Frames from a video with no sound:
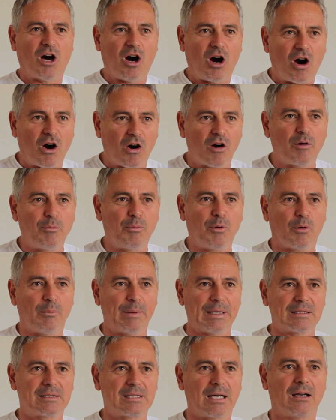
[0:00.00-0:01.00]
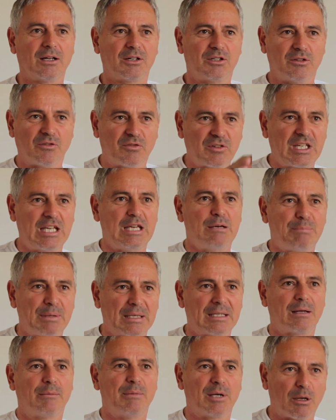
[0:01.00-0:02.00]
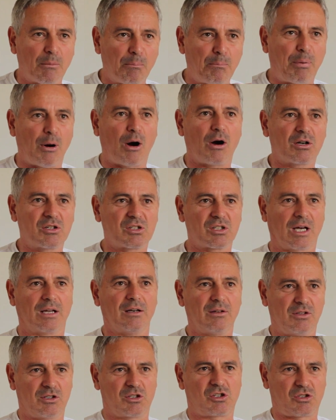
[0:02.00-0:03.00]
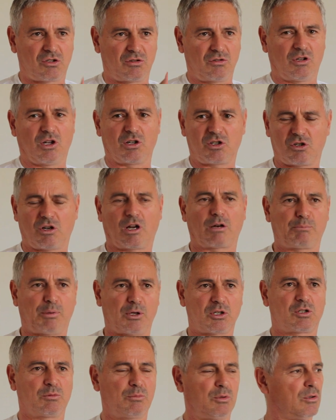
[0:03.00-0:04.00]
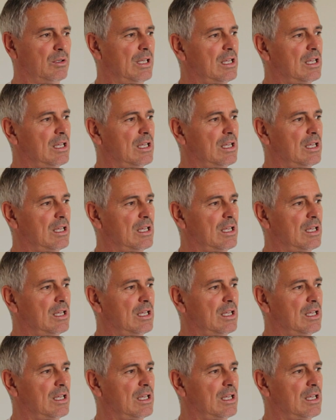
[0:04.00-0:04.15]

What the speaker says: horrible mentality of keeping them in a box and that's not possible,